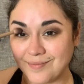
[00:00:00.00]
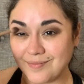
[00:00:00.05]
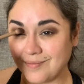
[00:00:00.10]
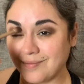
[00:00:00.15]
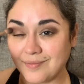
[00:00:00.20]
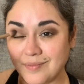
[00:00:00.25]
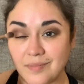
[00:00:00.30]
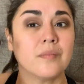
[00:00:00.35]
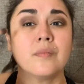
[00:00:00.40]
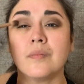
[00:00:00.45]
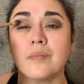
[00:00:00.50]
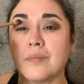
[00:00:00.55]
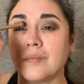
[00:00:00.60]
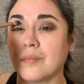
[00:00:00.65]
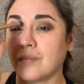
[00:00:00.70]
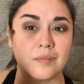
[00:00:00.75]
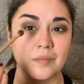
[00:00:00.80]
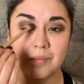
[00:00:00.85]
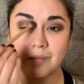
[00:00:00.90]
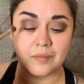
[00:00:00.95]
the town, I
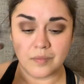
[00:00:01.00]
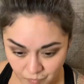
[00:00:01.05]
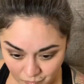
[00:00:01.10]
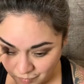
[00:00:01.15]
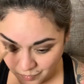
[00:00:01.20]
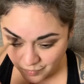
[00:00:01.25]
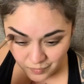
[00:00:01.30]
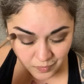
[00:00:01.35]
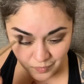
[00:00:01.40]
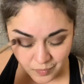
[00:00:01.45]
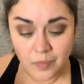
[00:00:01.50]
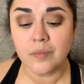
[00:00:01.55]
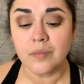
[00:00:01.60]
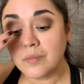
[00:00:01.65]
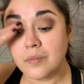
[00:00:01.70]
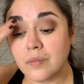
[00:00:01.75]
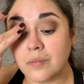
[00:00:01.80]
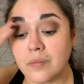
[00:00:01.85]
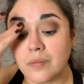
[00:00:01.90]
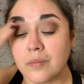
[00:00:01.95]
would
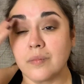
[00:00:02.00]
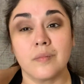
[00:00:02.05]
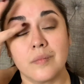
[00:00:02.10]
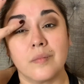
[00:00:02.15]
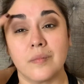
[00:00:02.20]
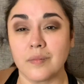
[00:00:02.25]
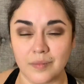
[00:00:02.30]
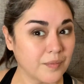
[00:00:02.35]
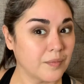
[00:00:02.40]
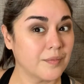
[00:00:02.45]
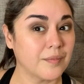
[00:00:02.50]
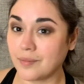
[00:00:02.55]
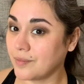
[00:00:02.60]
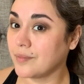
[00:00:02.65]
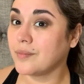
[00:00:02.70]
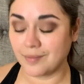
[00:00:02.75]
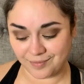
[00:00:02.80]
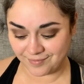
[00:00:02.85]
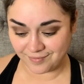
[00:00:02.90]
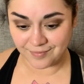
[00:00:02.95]
add a little bit more
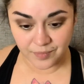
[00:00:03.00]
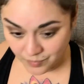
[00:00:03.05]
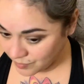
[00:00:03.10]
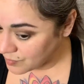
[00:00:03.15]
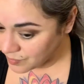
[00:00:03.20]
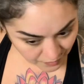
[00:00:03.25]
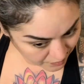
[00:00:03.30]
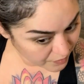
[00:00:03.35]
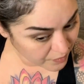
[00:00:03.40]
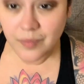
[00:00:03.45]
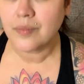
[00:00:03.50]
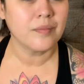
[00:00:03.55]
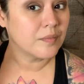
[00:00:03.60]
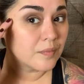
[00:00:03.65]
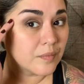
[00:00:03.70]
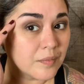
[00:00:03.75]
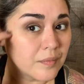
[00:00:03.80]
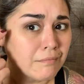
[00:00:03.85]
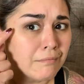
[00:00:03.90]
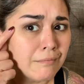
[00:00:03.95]
sparkle, a little bit more
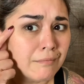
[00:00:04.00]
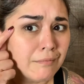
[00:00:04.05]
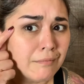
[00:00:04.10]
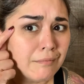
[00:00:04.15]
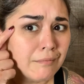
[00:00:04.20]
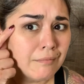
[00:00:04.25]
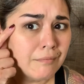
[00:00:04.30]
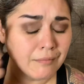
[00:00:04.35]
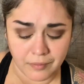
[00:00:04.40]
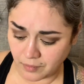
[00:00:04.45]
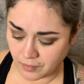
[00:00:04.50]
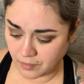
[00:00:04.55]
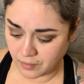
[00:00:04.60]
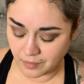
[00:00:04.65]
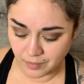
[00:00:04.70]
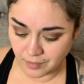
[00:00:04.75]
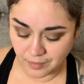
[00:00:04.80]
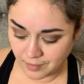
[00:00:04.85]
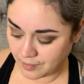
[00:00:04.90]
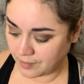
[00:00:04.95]
pizzazz, but this is
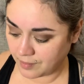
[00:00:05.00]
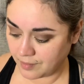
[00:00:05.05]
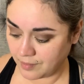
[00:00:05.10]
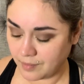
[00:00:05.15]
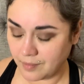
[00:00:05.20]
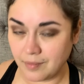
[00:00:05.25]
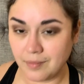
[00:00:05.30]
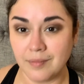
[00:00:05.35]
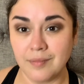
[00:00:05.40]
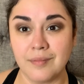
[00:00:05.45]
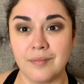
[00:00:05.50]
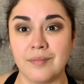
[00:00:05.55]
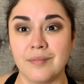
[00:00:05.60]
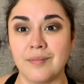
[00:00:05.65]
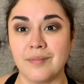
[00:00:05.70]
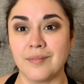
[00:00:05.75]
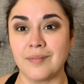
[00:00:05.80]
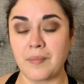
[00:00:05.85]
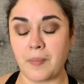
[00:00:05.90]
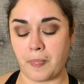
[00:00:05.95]
just for, oop, there's a
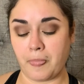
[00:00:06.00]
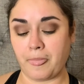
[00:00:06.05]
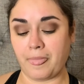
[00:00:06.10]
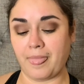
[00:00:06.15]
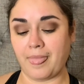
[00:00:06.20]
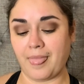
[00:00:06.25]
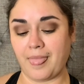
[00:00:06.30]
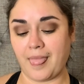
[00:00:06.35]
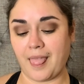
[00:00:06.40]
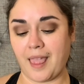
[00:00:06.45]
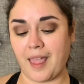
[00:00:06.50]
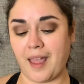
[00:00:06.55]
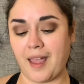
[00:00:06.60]
blemish right there.